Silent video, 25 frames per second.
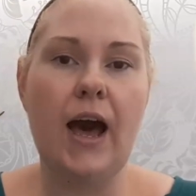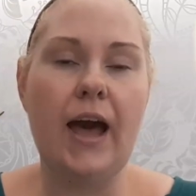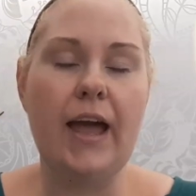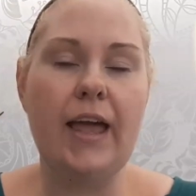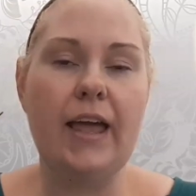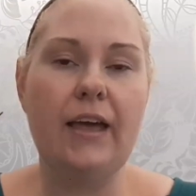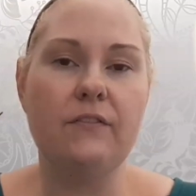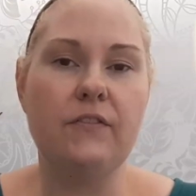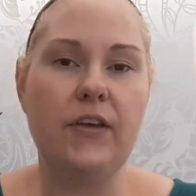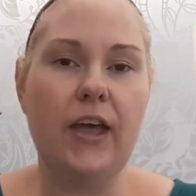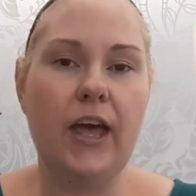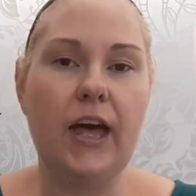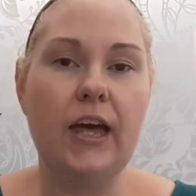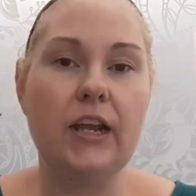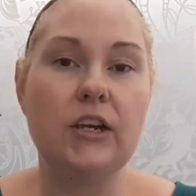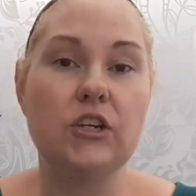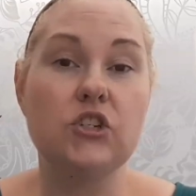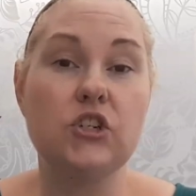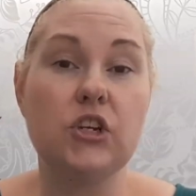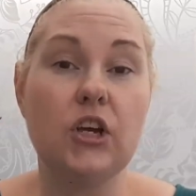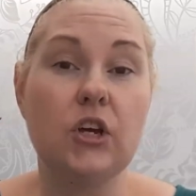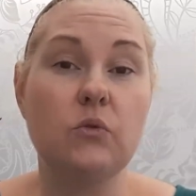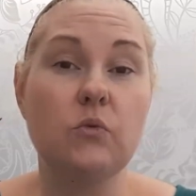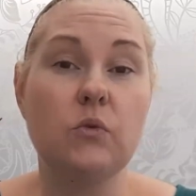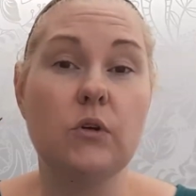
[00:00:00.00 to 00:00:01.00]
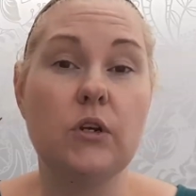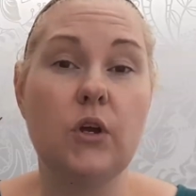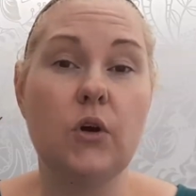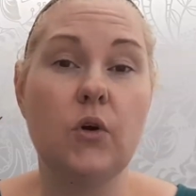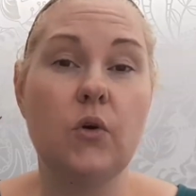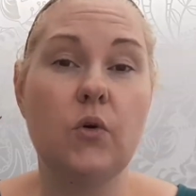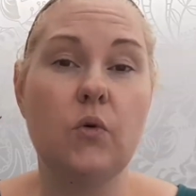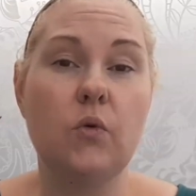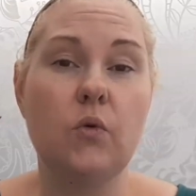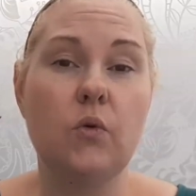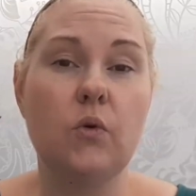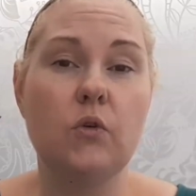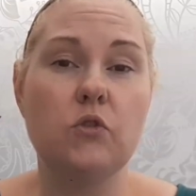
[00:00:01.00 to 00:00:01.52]
I have had a Jean
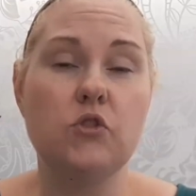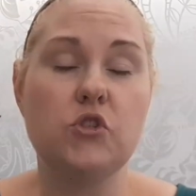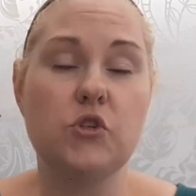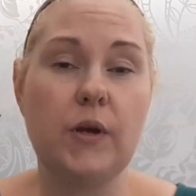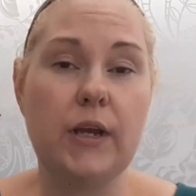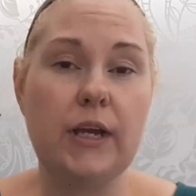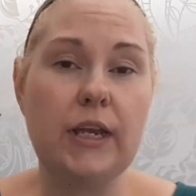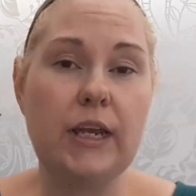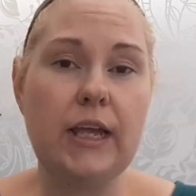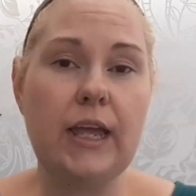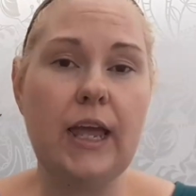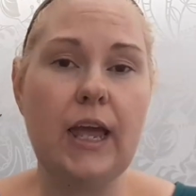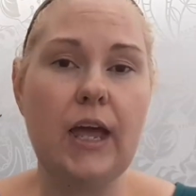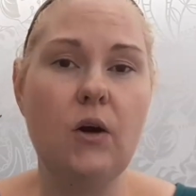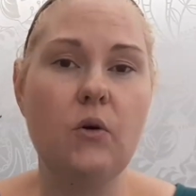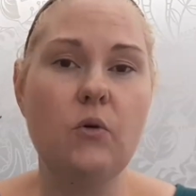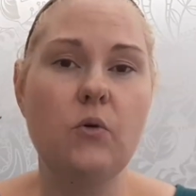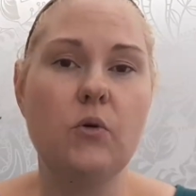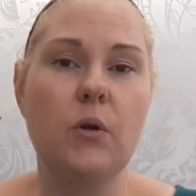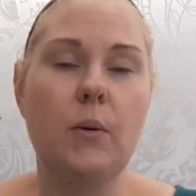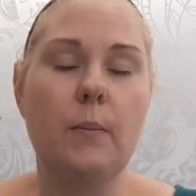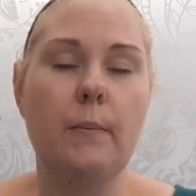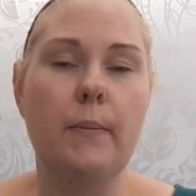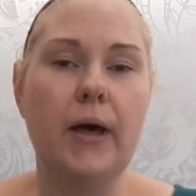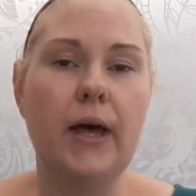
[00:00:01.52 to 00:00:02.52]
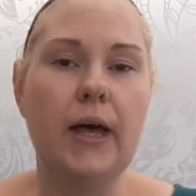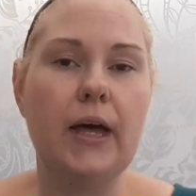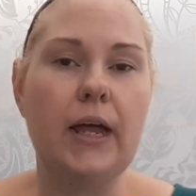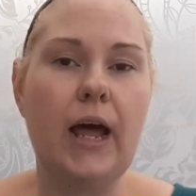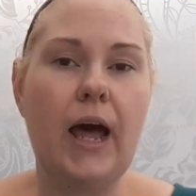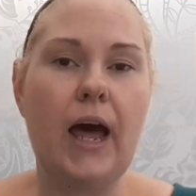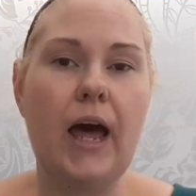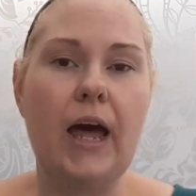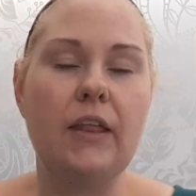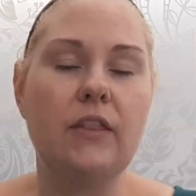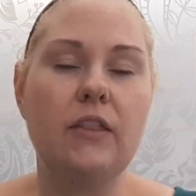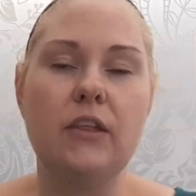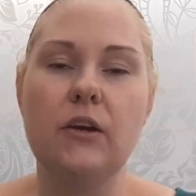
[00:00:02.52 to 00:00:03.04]
Reno trade account,
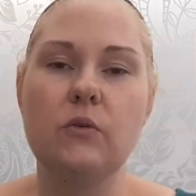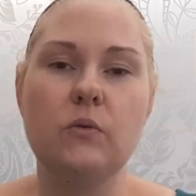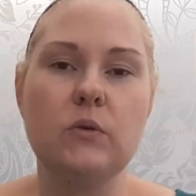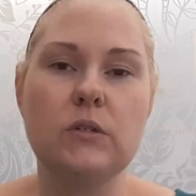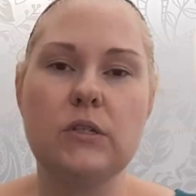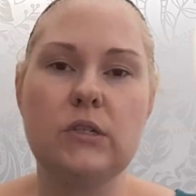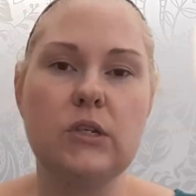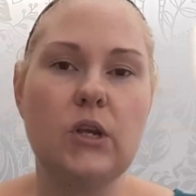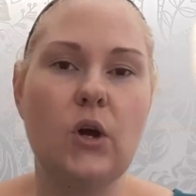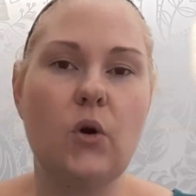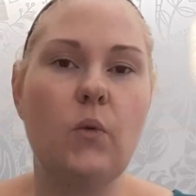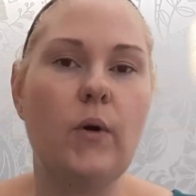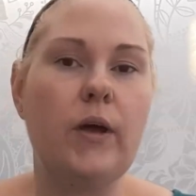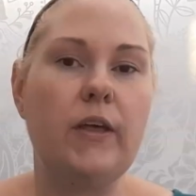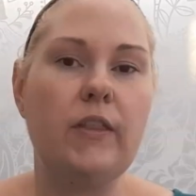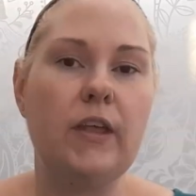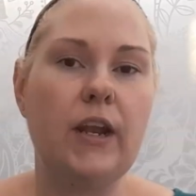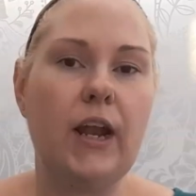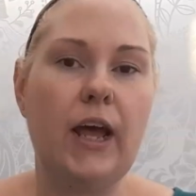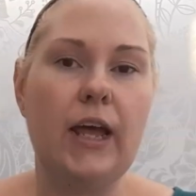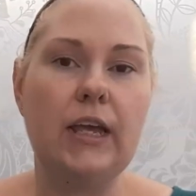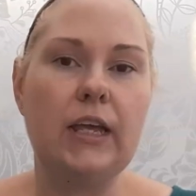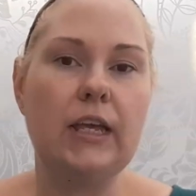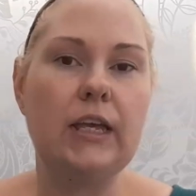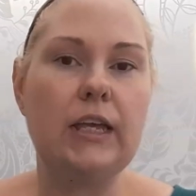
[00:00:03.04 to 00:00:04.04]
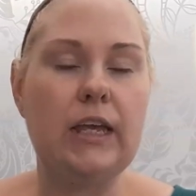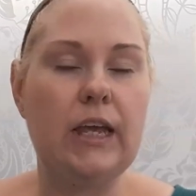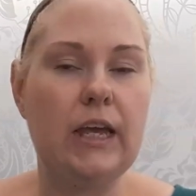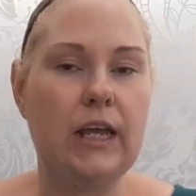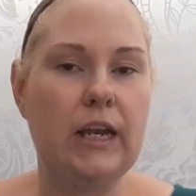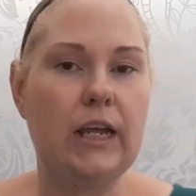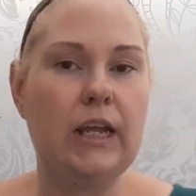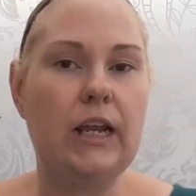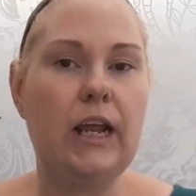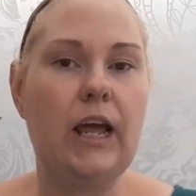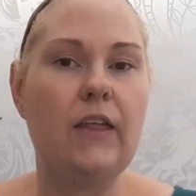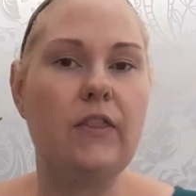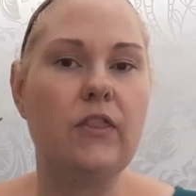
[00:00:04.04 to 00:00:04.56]
but there was no way that I could
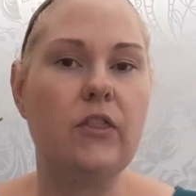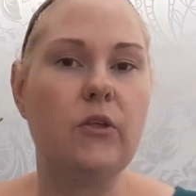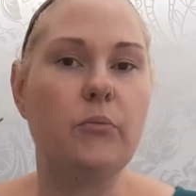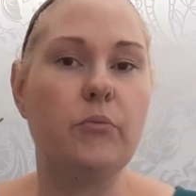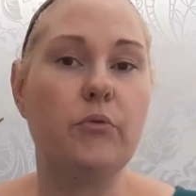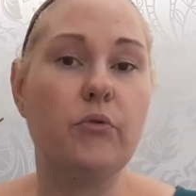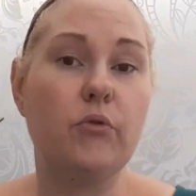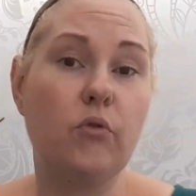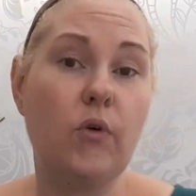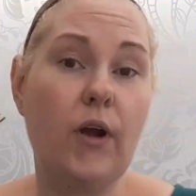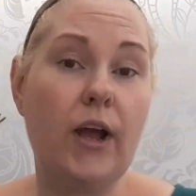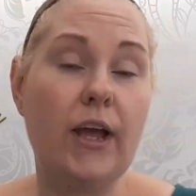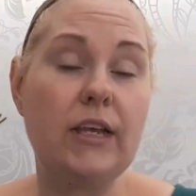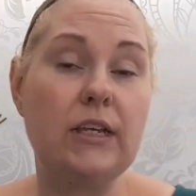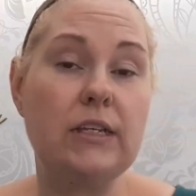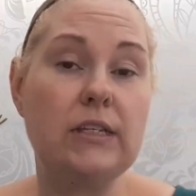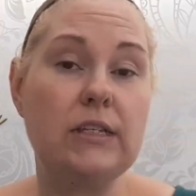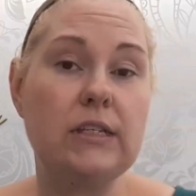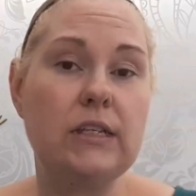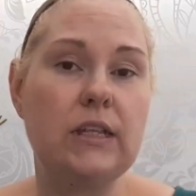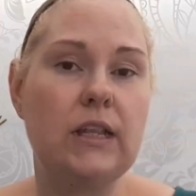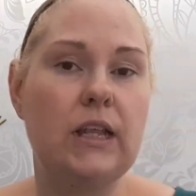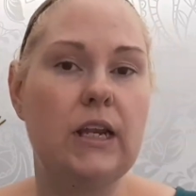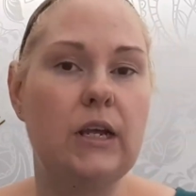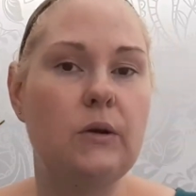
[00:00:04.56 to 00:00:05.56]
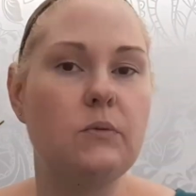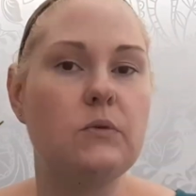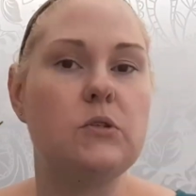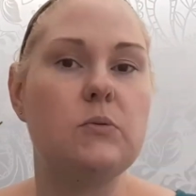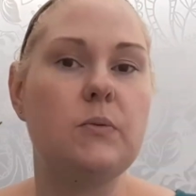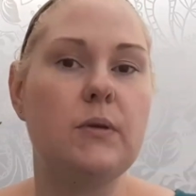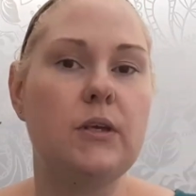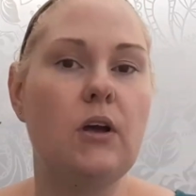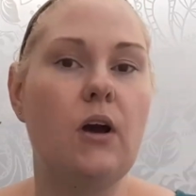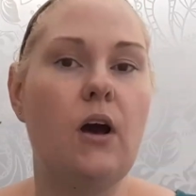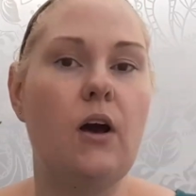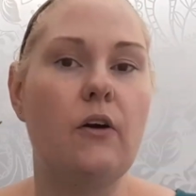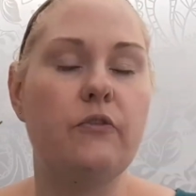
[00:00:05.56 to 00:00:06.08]
get it at the price that it
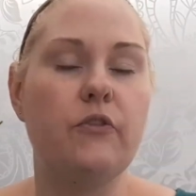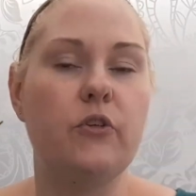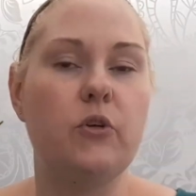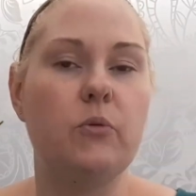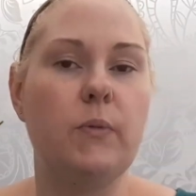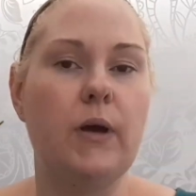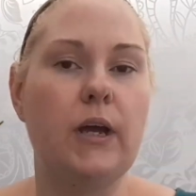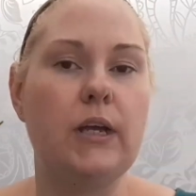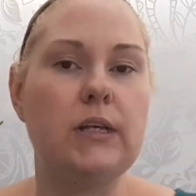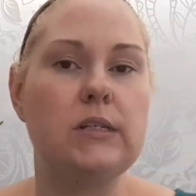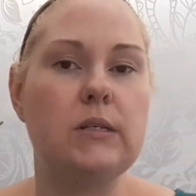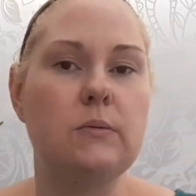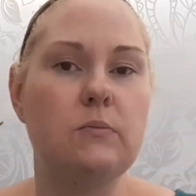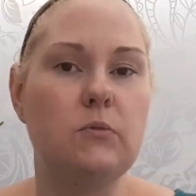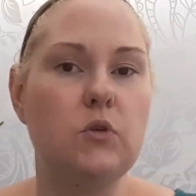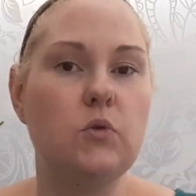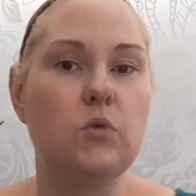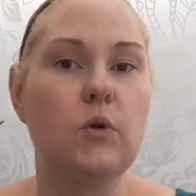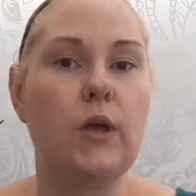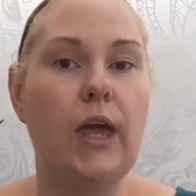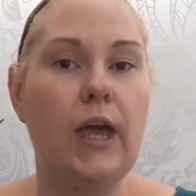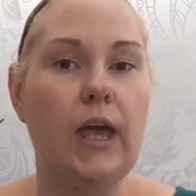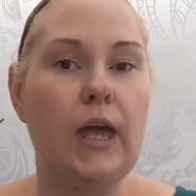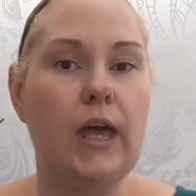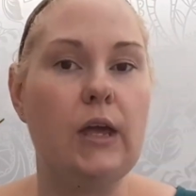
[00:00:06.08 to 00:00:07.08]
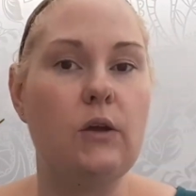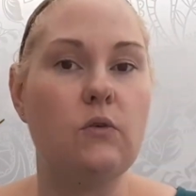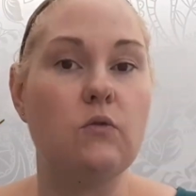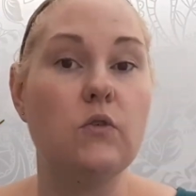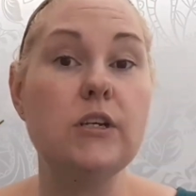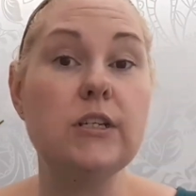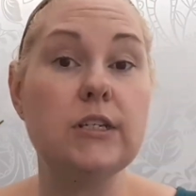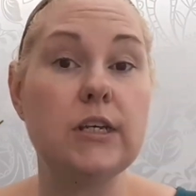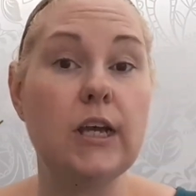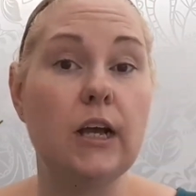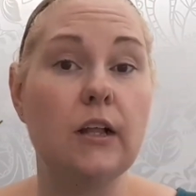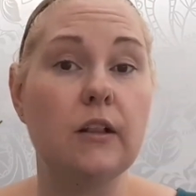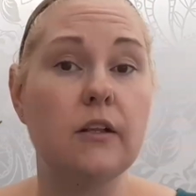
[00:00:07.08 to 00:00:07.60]
was being offered by some UK
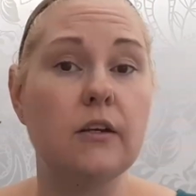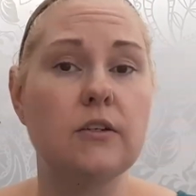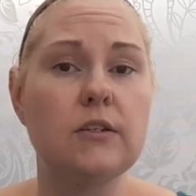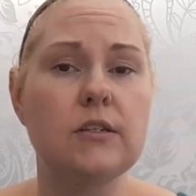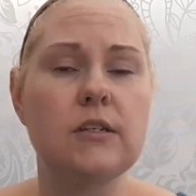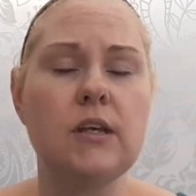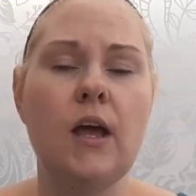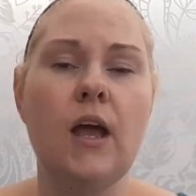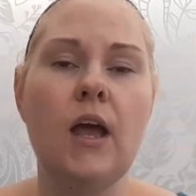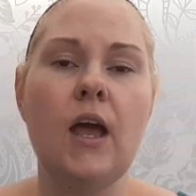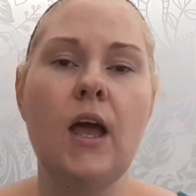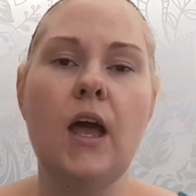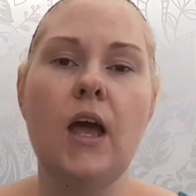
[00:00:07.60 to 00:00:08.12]
retailers.